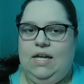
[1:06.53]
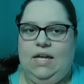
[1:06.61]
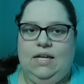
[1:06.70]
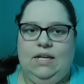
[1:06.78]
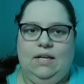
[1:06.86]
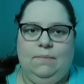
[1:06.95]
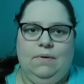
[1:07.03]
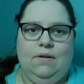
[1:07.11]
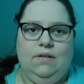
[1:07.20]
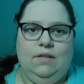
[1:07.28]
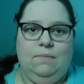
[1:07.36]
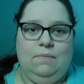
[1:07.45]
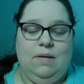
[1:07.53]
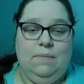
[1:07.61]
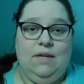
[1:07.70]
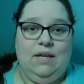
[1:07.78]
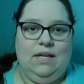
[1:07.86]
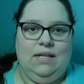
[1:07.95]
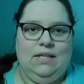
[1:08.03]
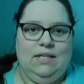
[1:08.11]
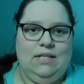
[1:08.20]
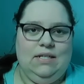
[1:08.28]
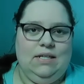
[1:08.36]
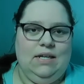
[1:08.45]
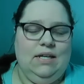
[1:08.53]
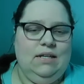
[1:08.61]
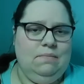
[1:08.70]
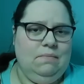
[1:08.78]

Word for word: and apparently maybe I didn't get